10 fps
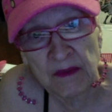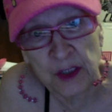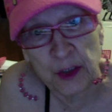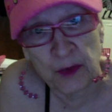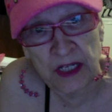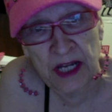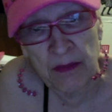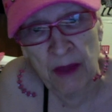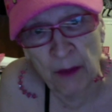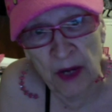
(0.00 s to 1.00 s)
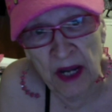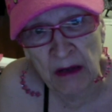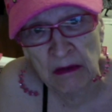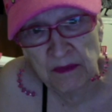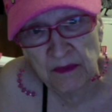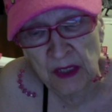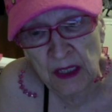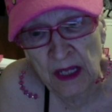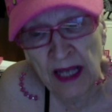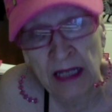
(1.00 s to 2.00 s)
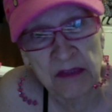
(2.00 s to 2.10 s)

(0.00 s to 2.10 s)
to retain memory now, and I'm